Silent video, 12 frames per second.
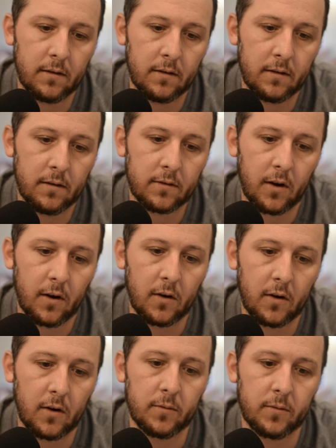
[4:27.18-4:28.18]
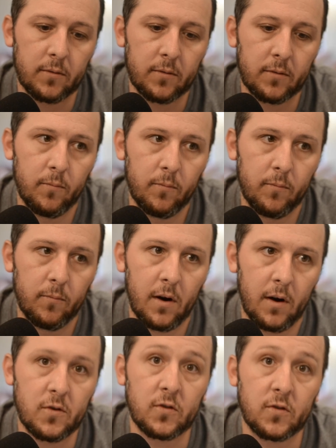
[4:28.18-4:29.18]
start to
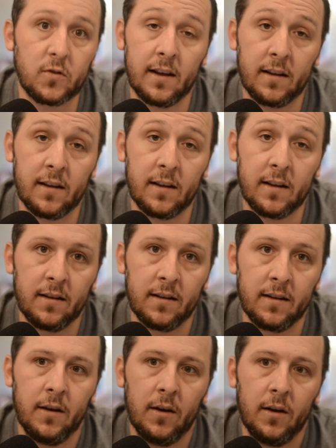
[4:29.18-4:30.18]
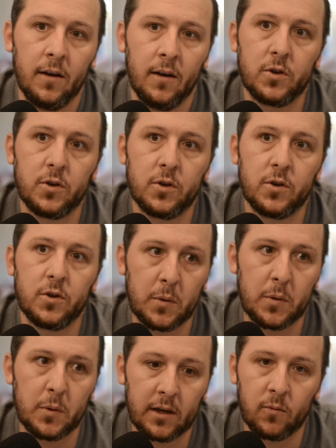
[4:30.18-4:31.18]
understand what you're
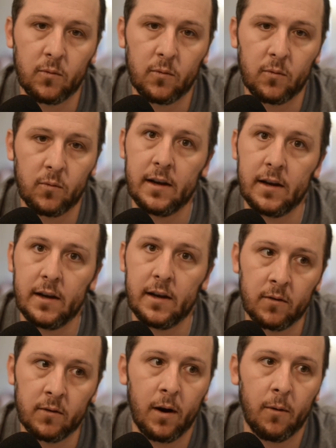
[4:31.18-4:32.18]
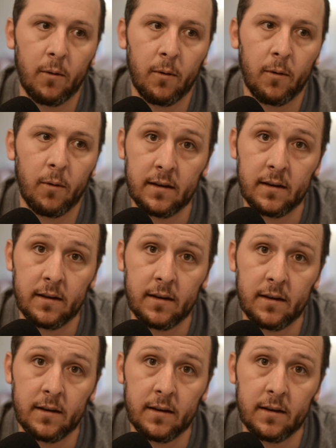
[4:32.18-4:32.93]
doing and why you're here and where we're headed, and